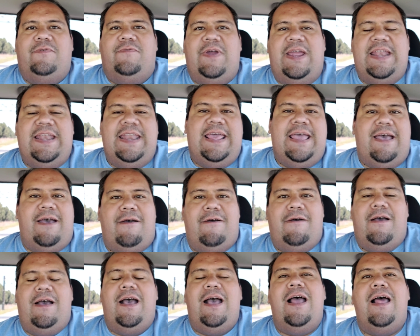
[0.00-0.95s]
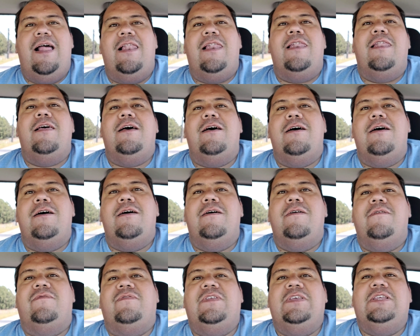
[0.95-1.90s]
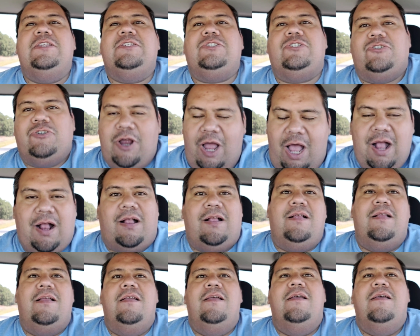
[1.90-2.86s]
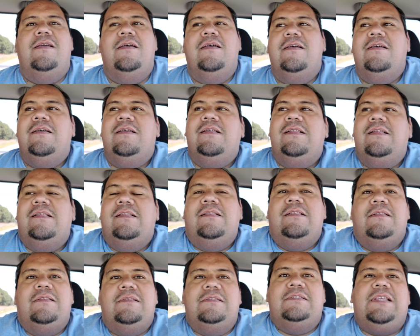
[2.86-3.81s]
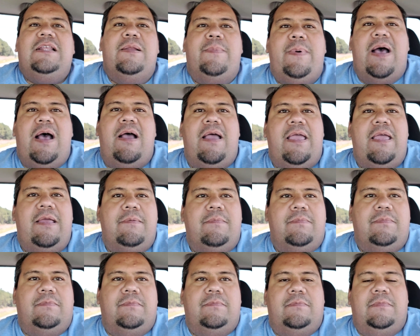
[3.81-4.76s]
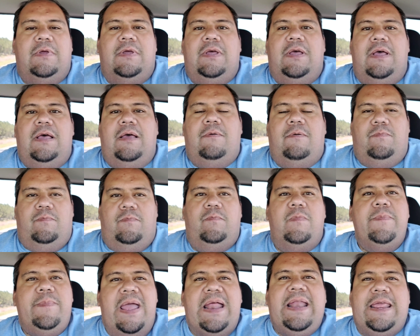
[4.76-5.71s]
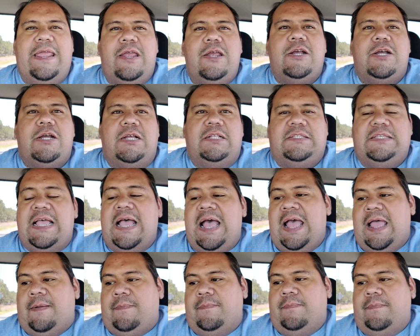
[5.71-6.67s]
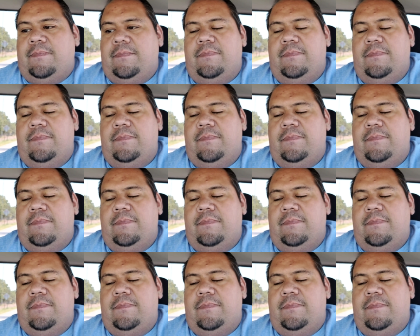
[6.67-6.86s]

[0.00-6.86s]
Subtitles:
you right now, I love this truck. Did about, we made it here in good time.